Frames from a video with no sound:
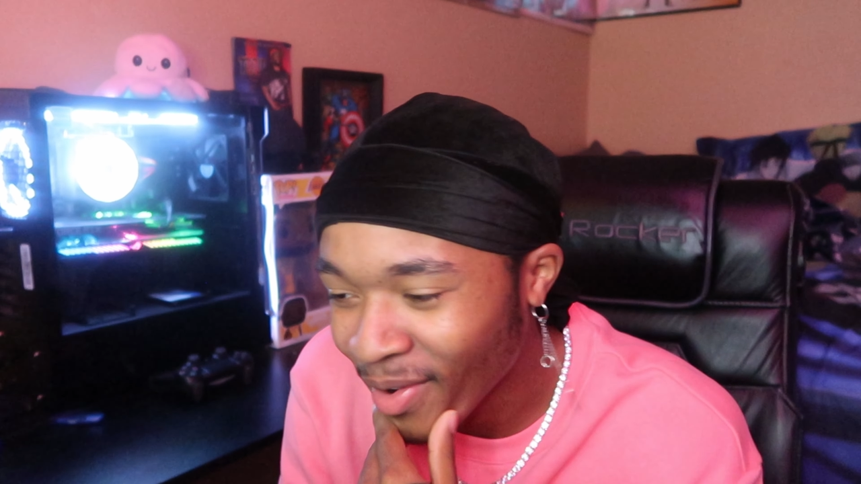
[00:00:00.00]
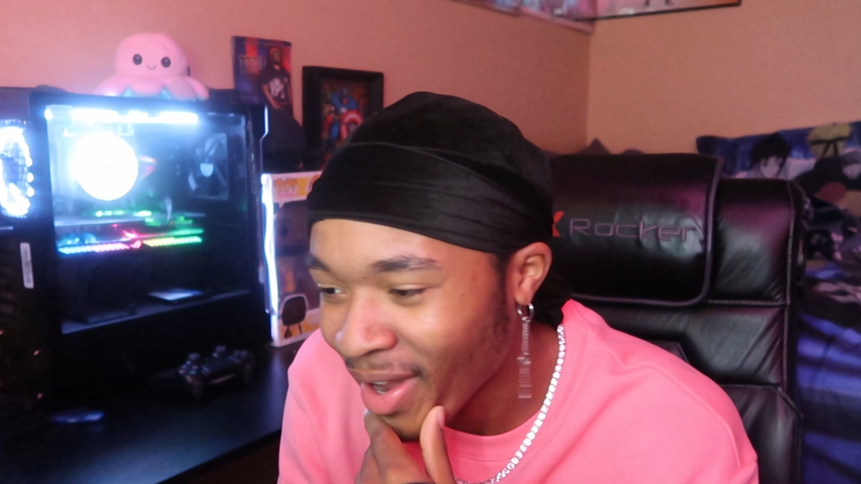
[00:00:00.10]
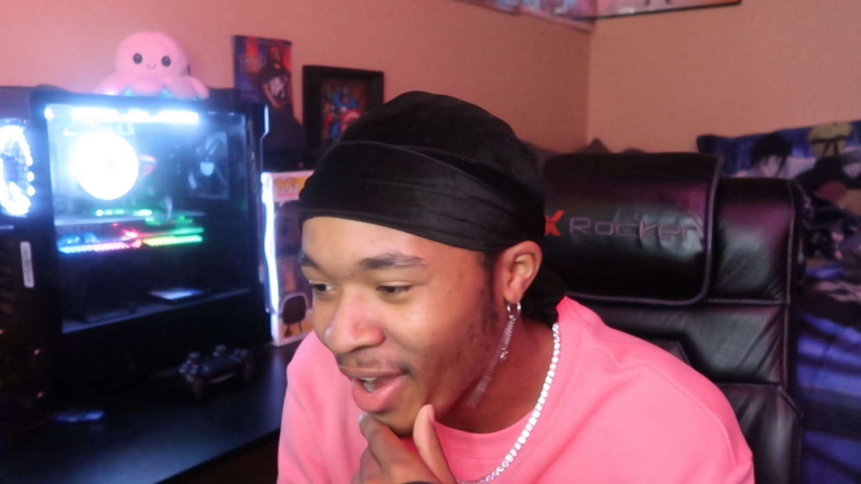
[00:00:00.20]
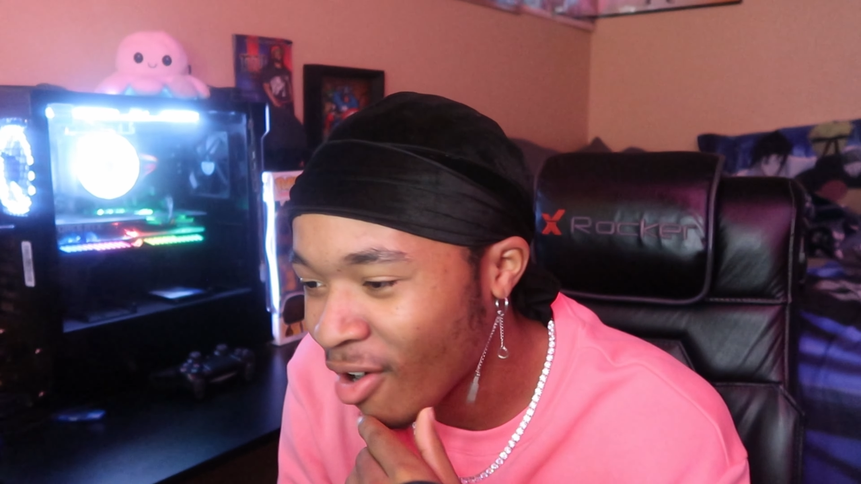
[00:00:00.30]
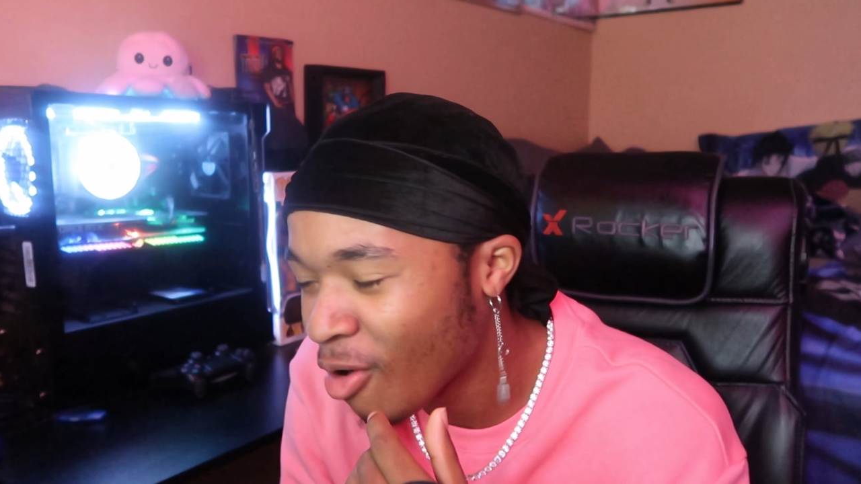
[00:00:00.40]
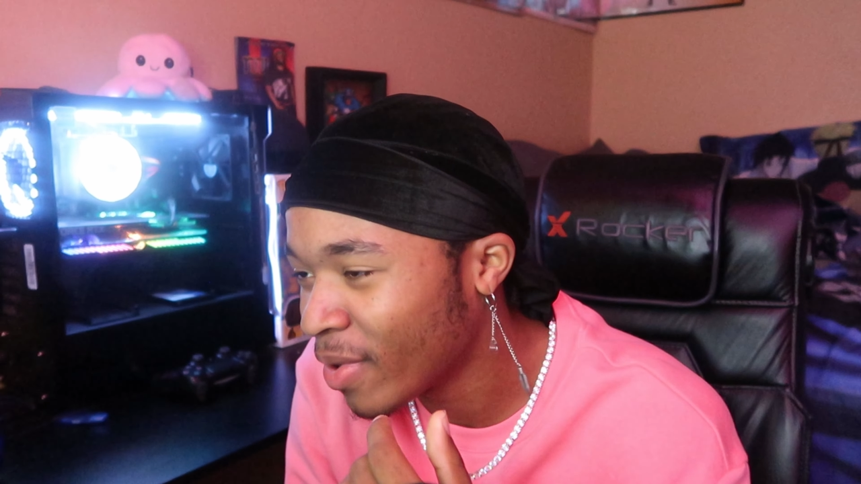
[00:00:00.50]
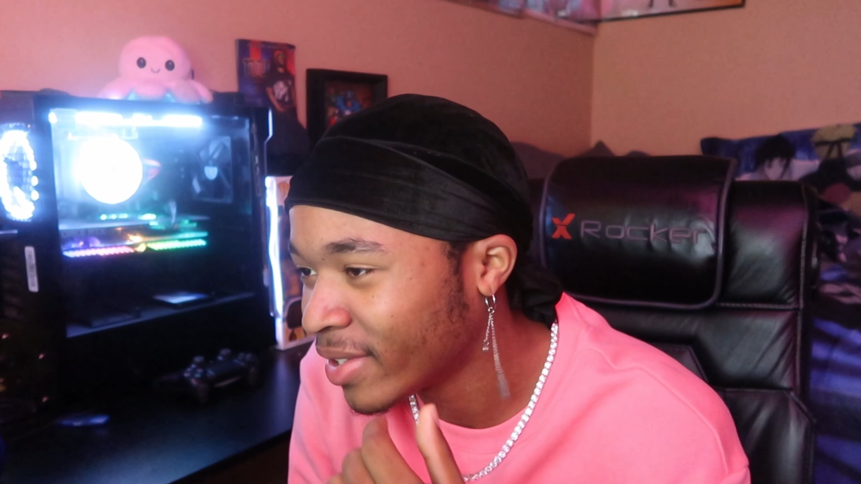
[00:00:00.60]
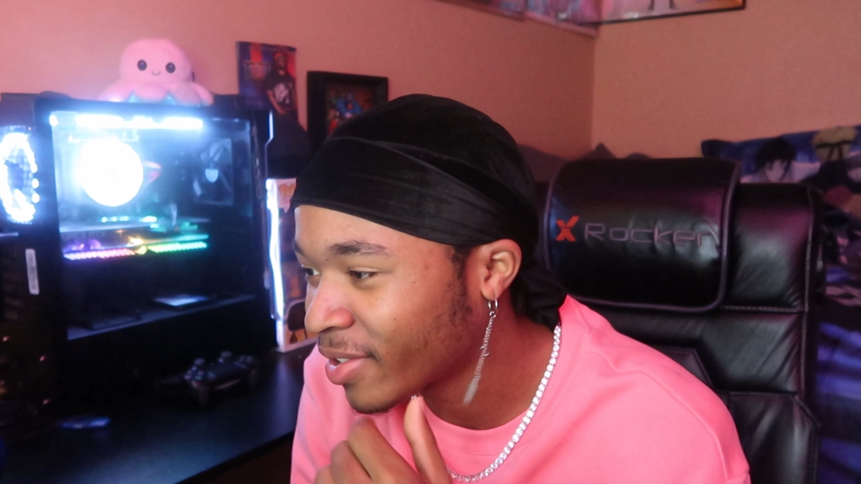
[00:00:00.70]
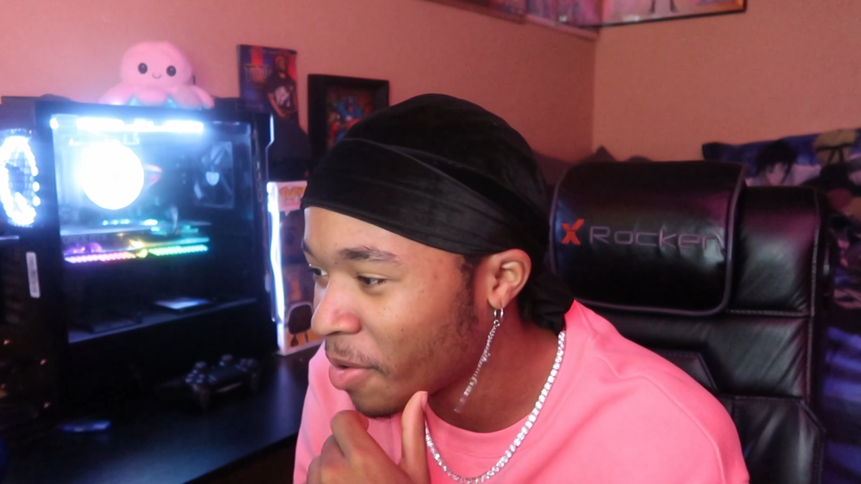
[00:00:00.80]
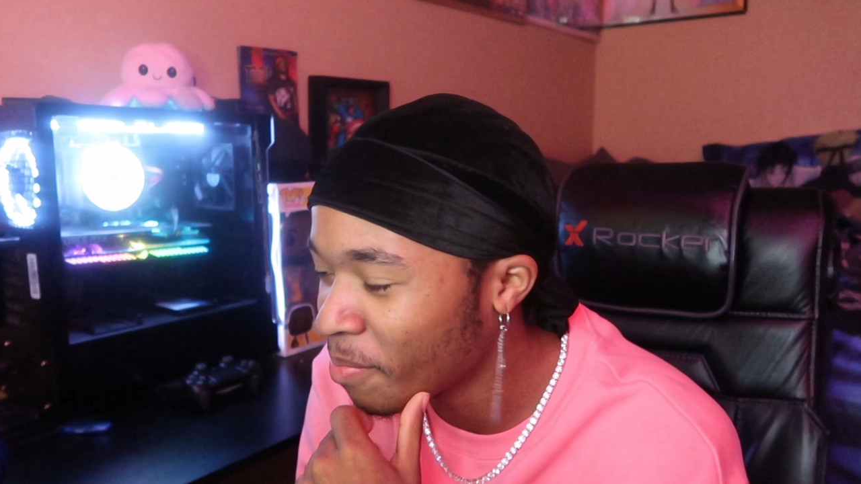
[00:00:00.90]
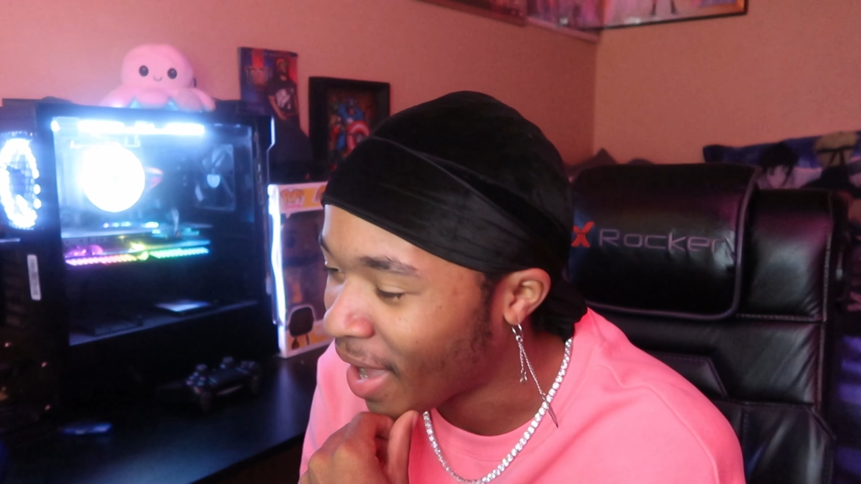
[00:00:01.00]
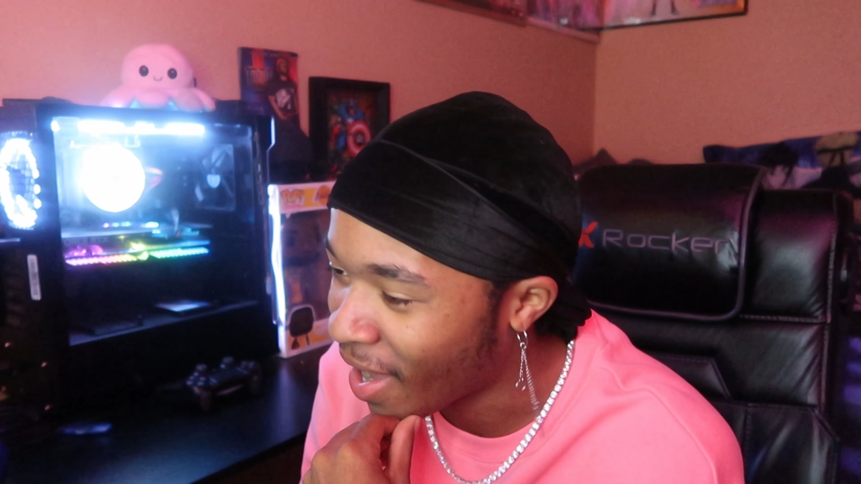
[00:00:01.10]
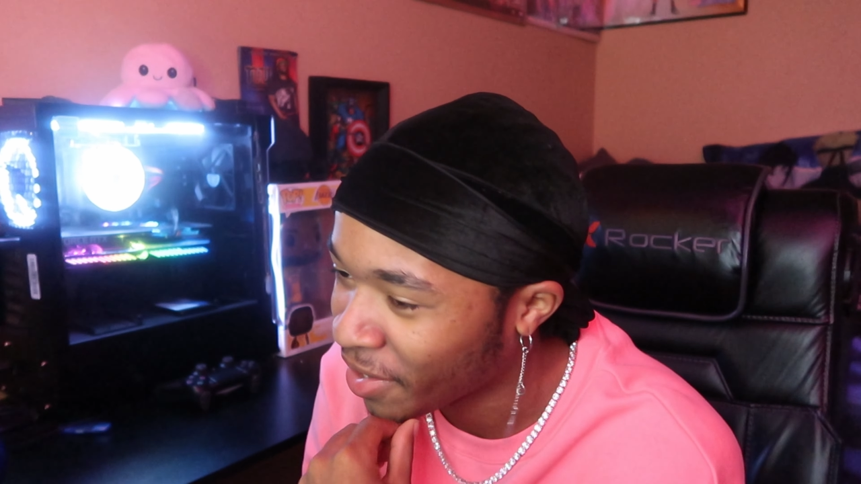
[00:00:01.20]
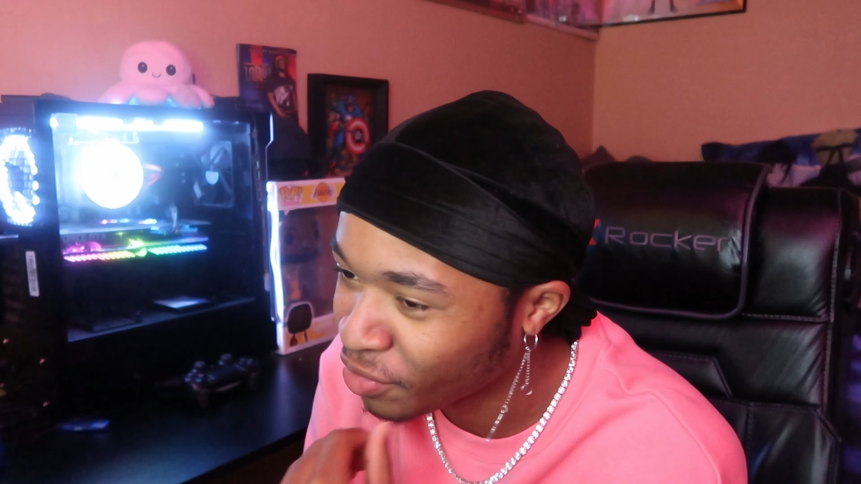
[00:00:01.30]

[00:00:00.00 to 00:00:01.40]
I always come back,